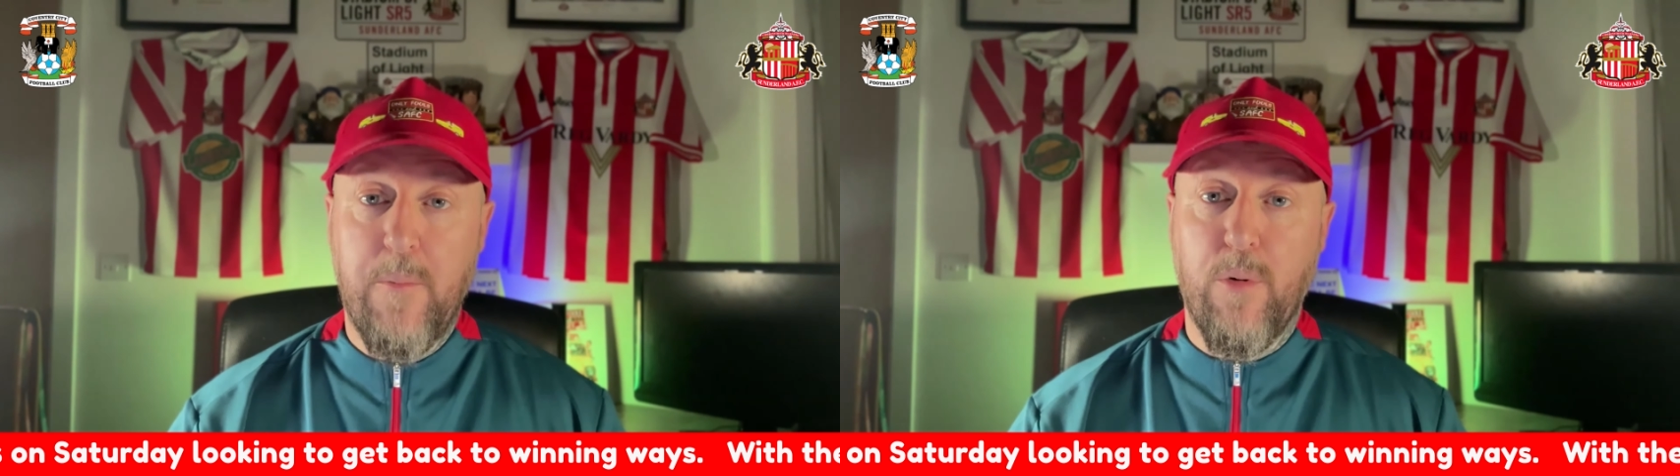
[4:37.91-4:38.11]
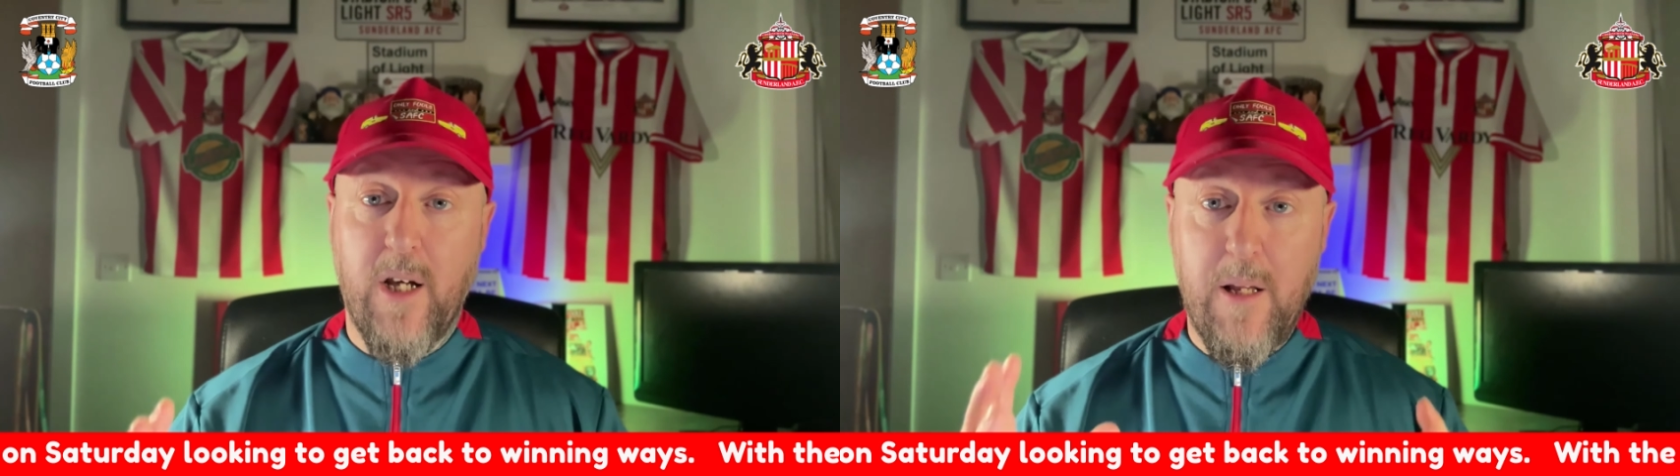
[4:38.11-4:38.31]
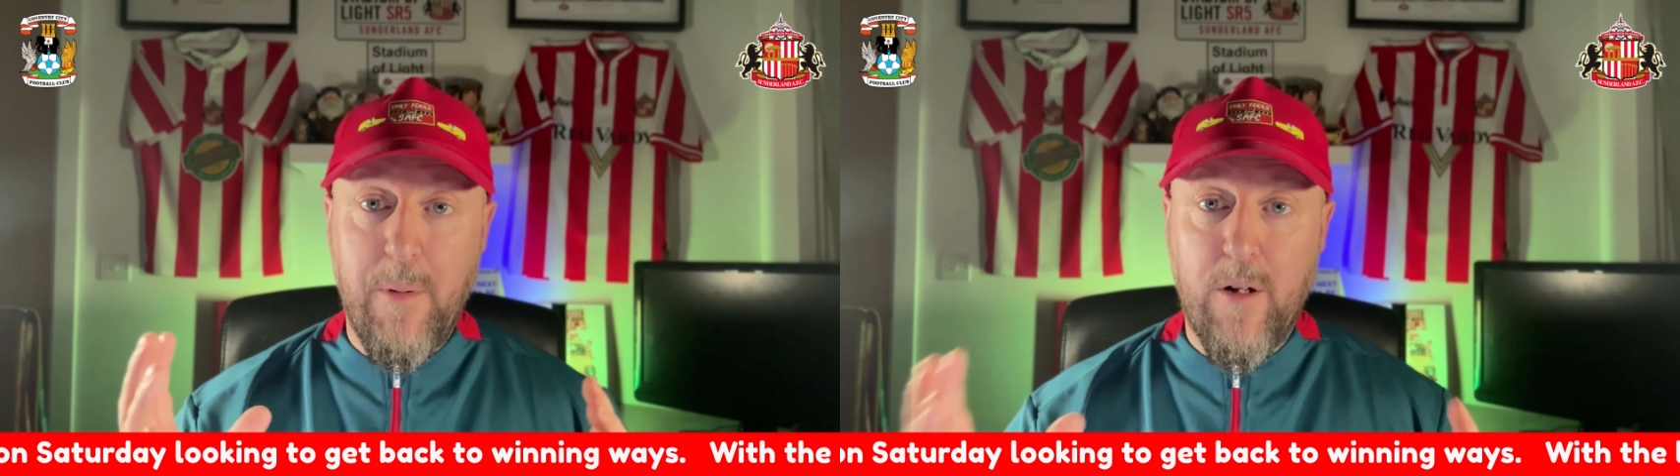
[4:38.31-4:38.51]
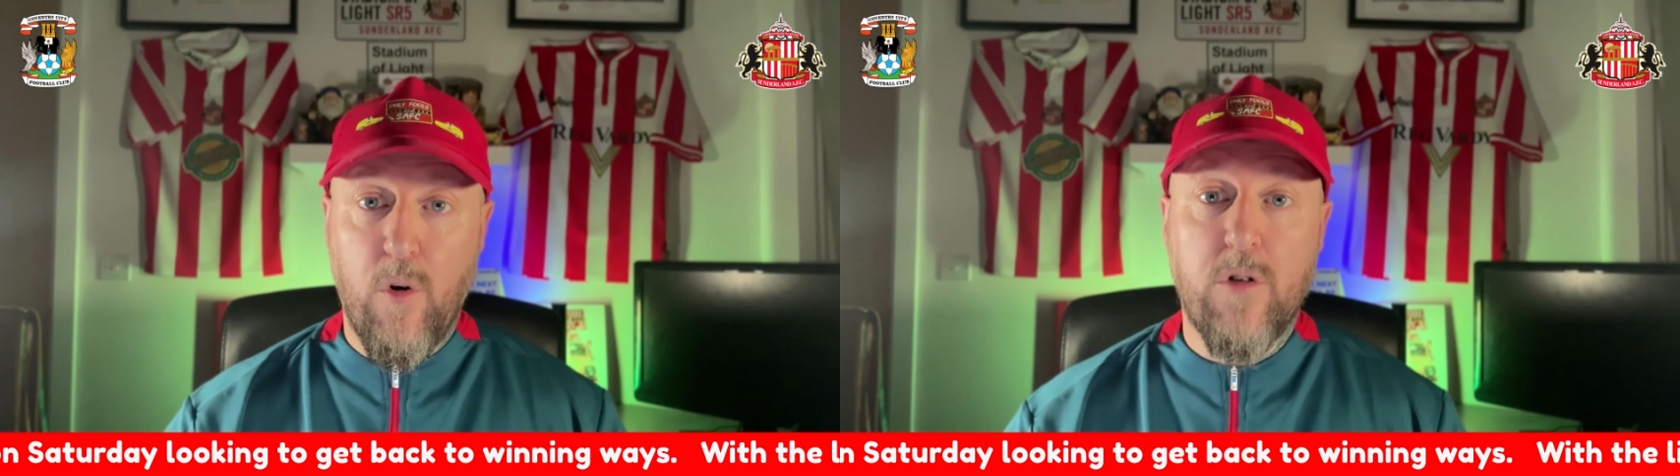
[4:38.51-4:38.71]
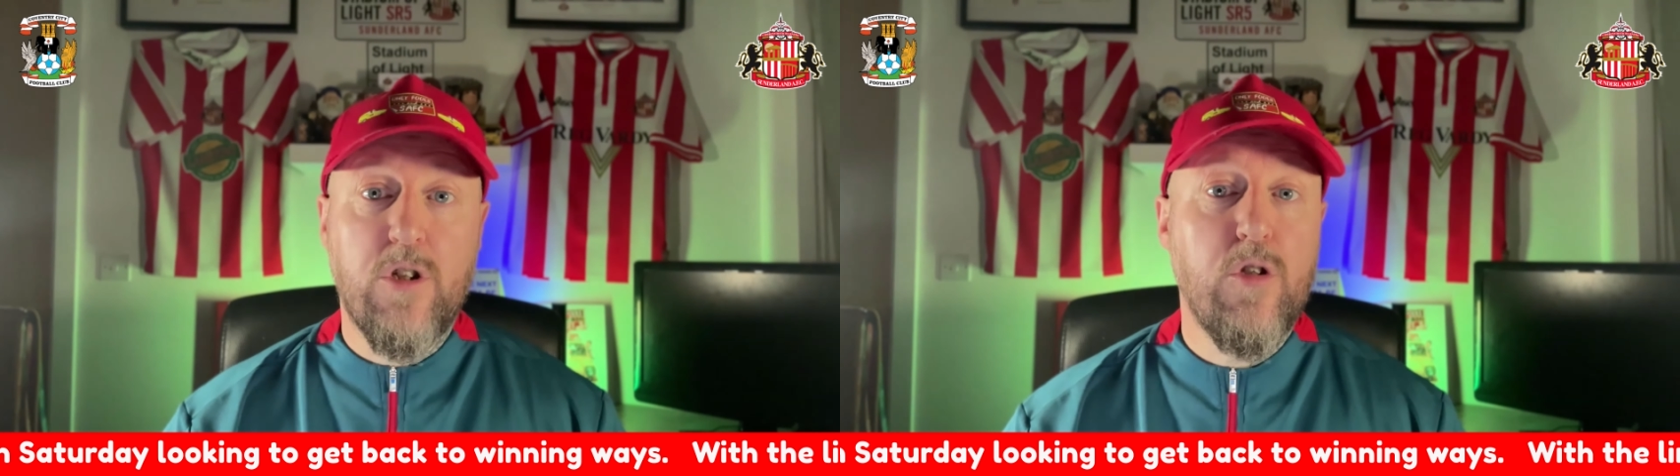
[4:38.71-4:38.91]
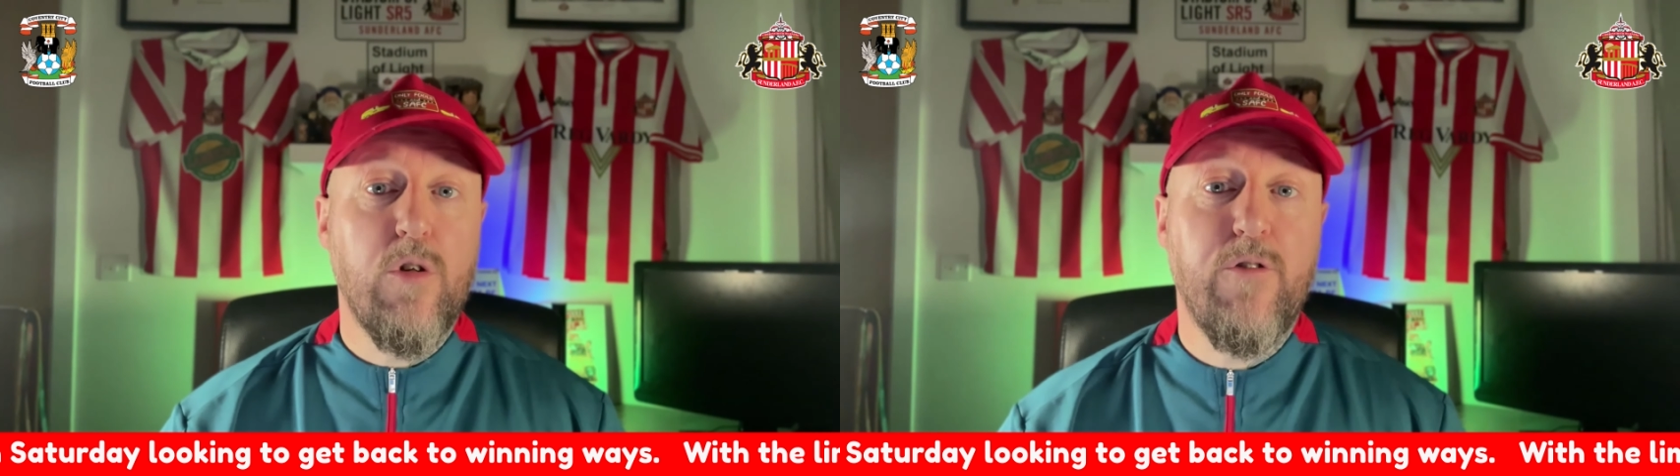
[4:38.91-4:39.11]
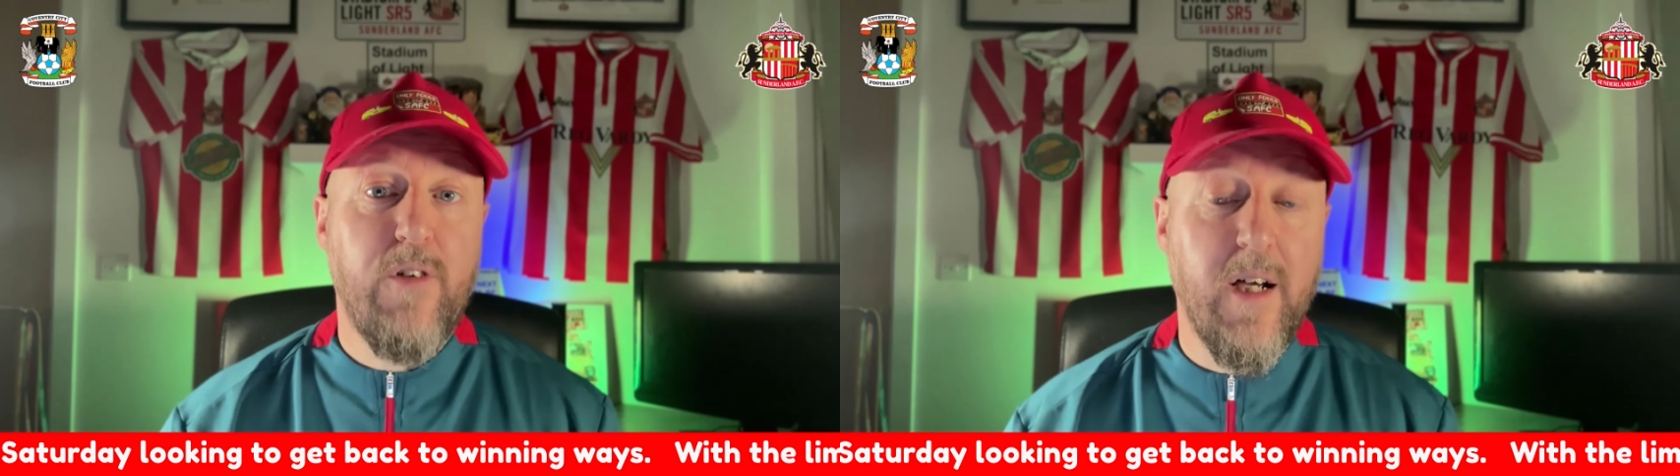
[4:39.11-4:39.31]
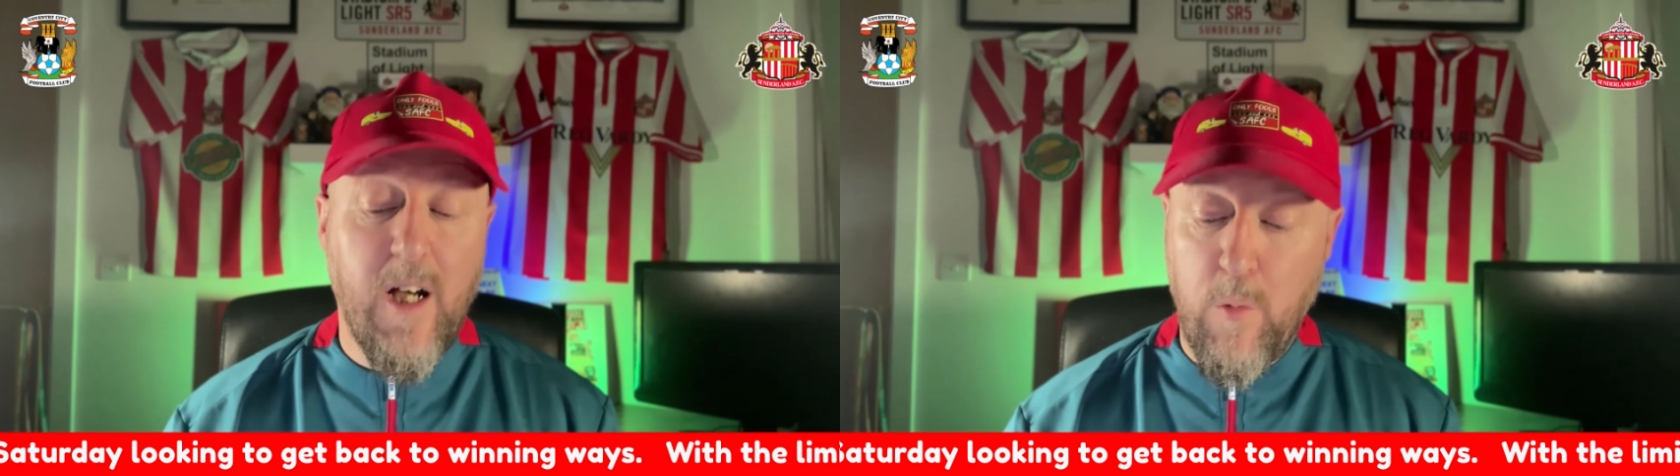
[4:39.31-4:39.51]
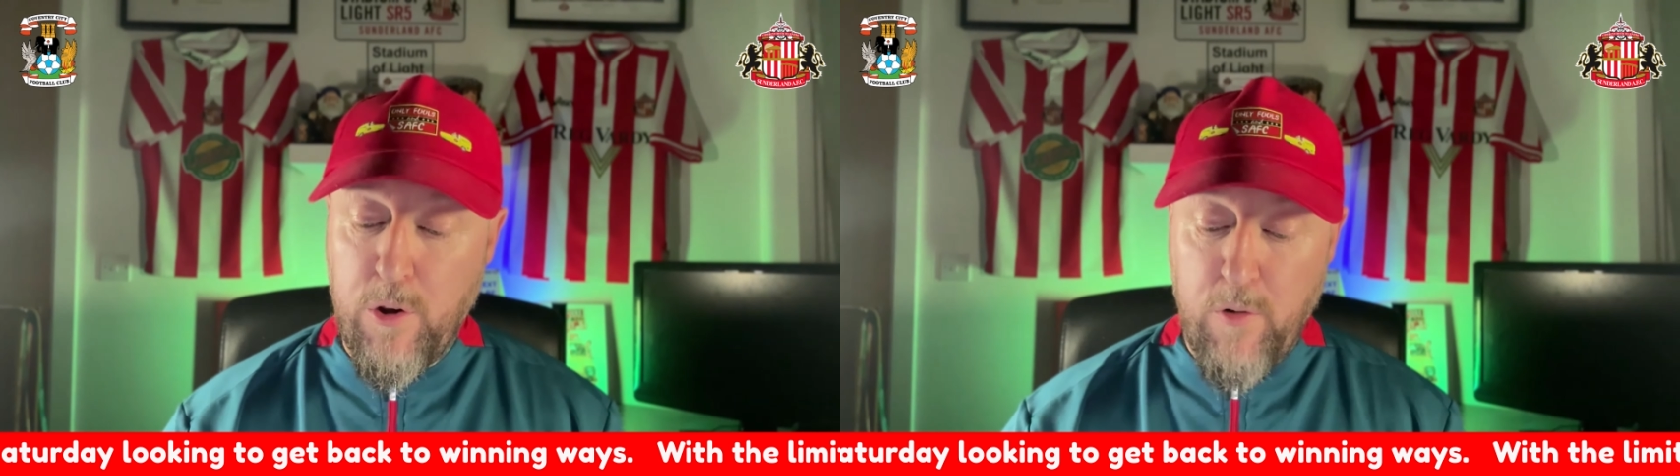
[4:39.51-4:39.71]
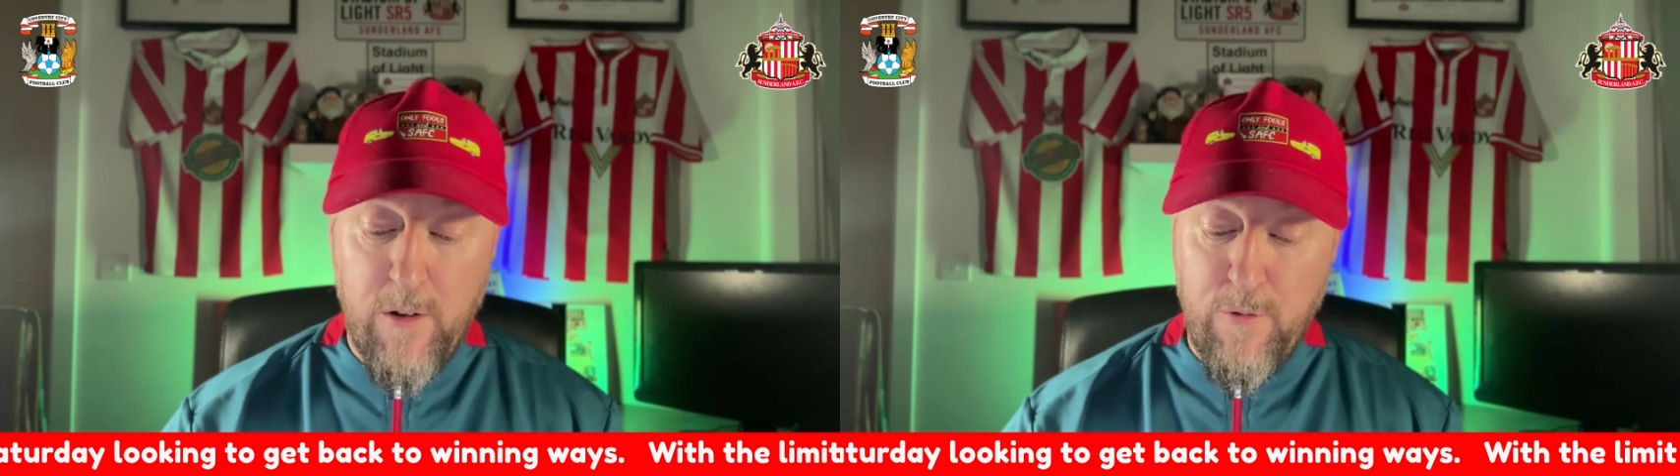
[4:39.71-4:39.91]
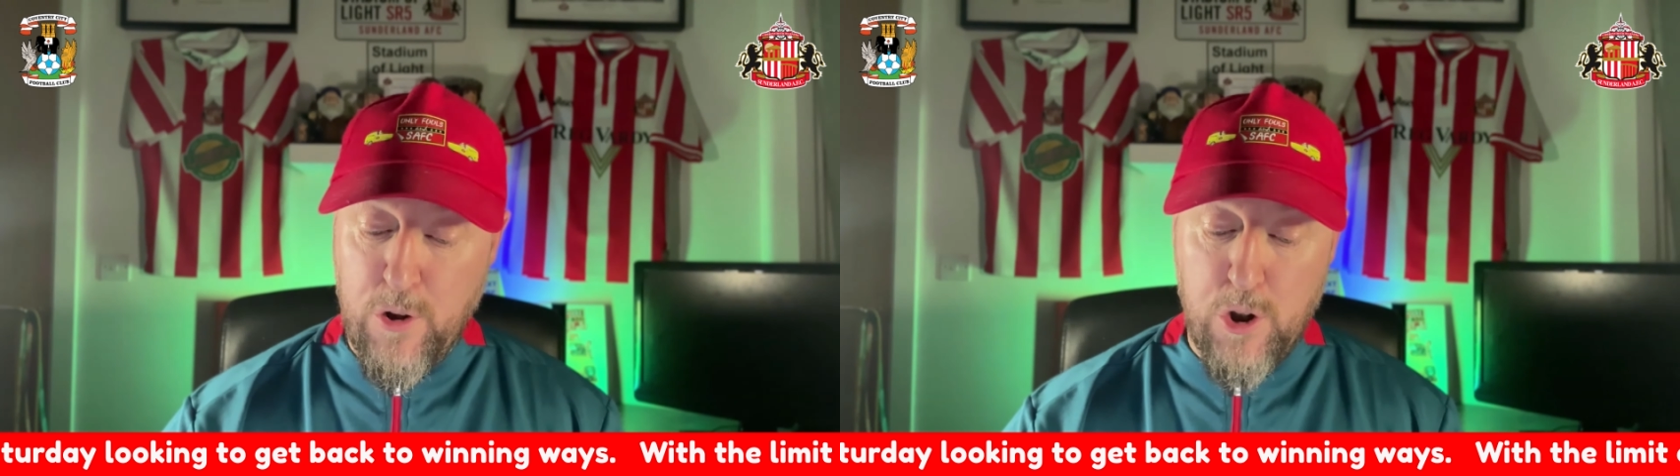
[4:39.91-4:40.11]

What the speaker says: But he'll be looking to nullify our threat for